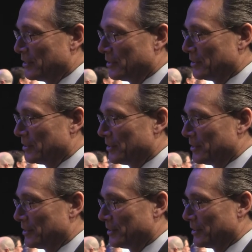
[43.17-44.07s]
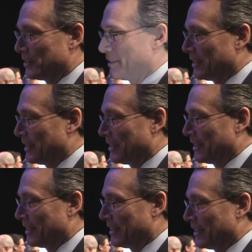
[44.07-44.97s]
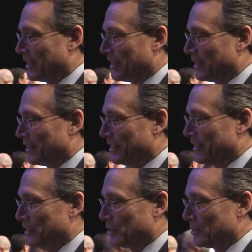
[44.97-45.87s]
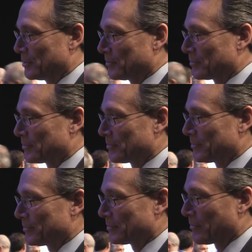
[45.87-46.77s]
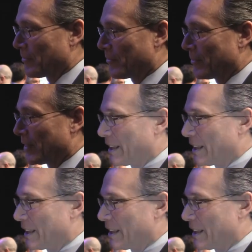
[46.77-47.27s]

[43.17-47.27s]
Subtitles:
(silent)